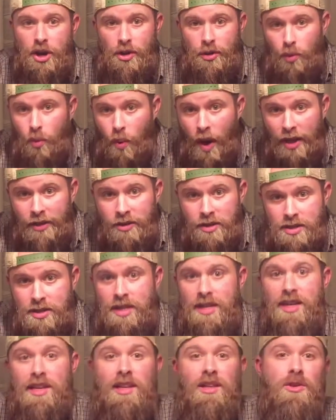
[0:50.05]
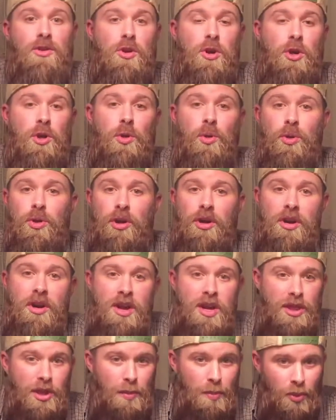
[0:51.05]
The weather's getting a little cooler,
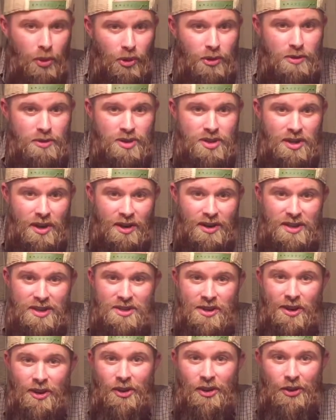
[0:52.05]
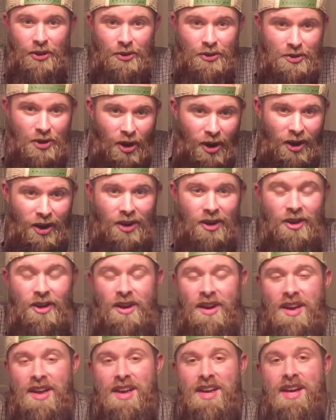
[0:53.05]
the brews start to turn a little
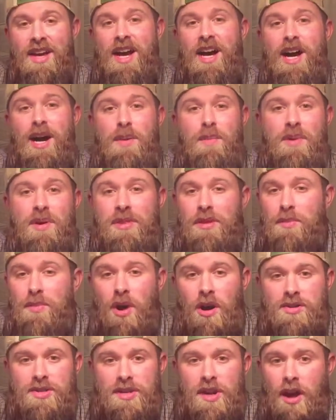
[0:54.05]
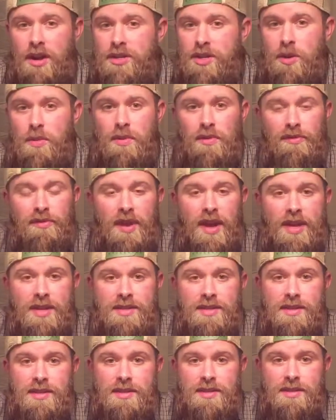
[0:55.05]
darker, but the Marzen
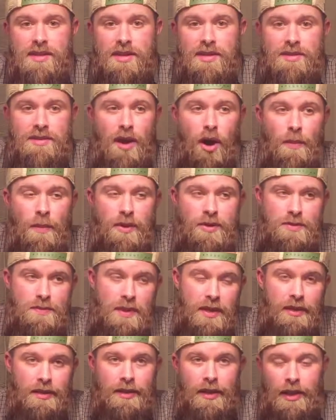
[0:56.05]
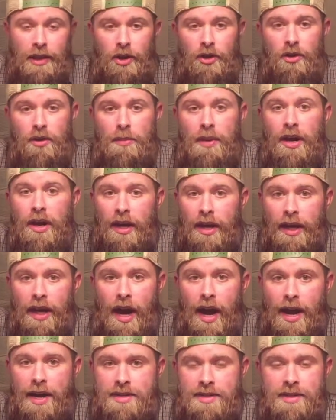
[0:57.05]
Oktoberfest has almost been a little
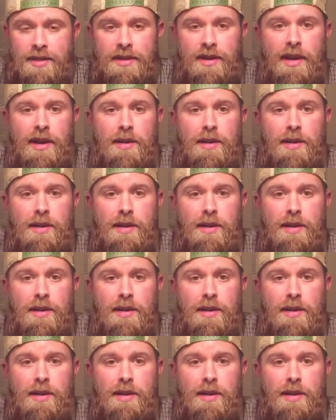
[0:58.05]
Americanized.